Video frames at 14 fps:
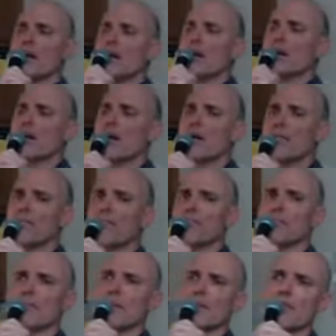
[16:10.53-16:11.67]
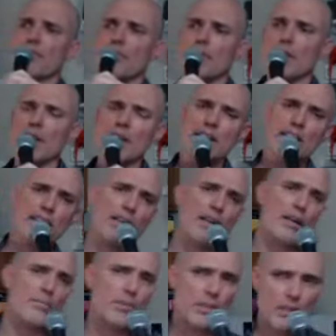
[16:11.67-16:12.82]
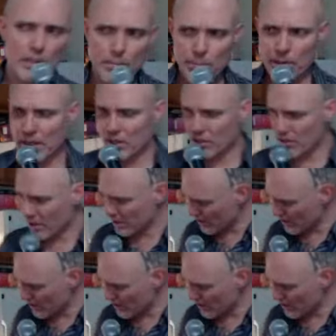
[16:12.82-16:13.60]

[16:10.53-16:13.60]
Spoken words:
And Elian comes into the picture, and